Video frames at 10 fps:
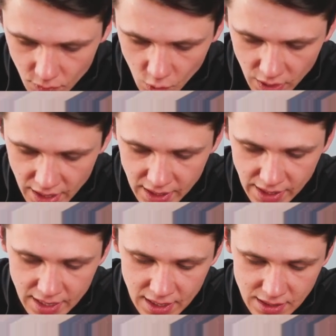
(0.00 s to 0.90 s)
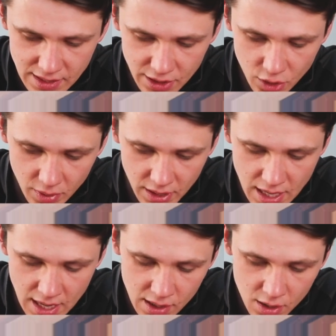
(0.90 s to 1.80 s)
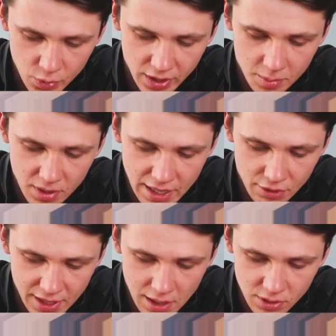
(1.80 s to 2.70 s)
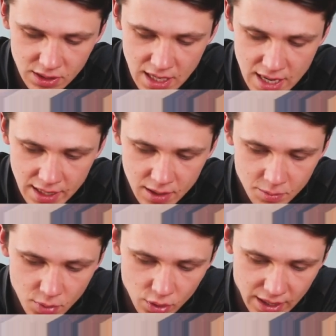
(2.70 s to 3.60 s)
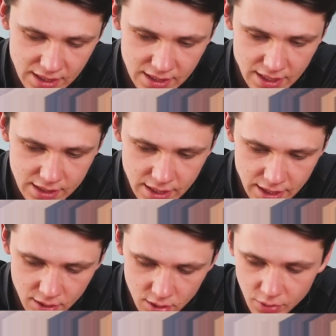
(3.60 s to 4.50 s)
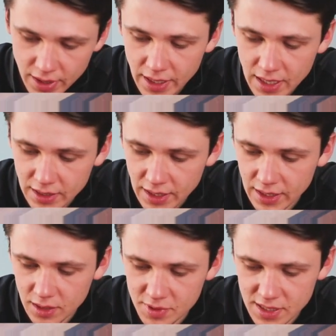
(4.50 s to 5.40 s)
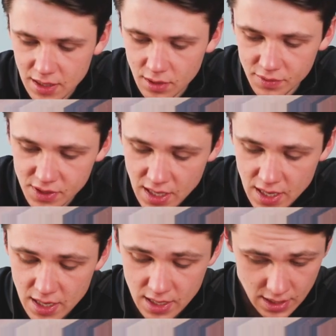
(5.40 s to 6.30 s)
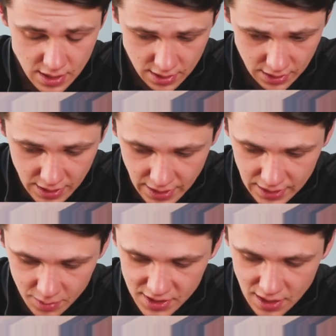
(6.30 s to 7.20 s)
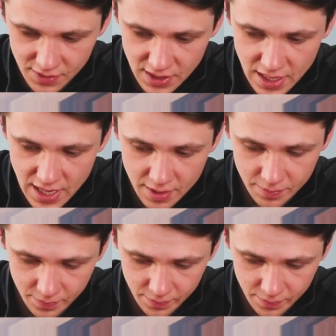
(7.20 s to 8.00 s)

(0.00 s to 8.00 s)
Okay, again, as they're doing that, we get a player on the outside. Ball gets set in. Okay, can they get themselves in there?